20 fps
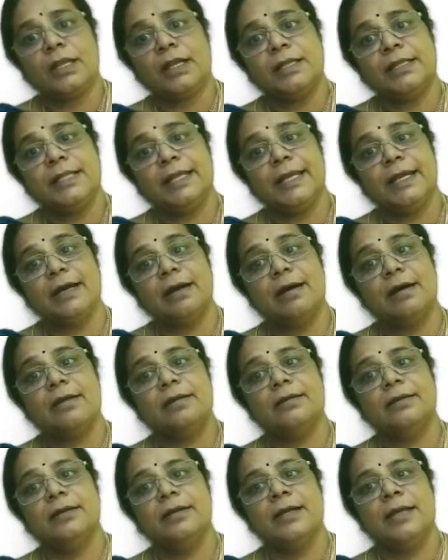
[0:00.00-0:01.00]
they
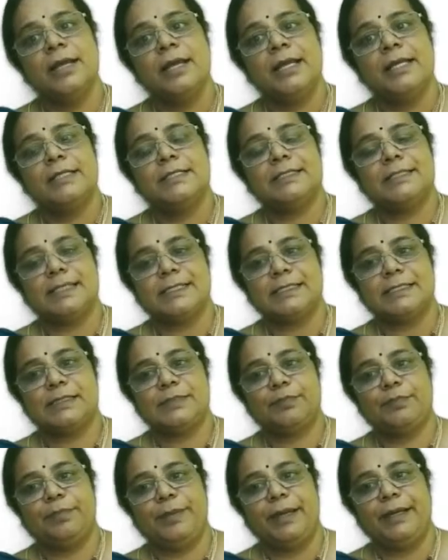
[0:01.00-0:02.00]
are
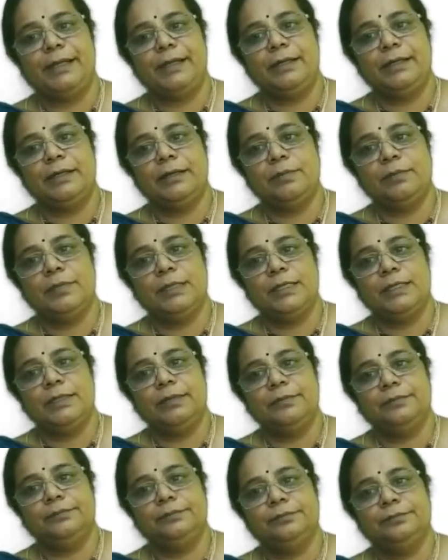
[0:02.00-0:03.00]

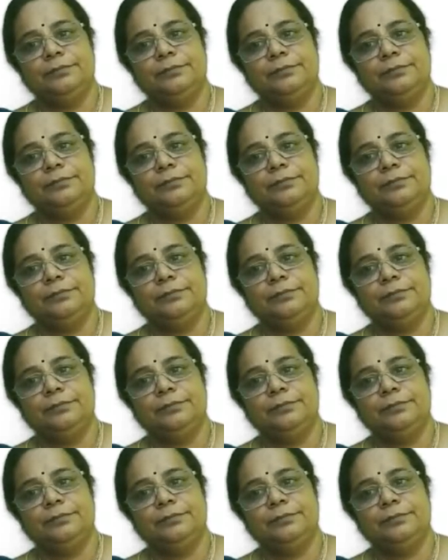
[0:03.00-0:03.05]
suspendable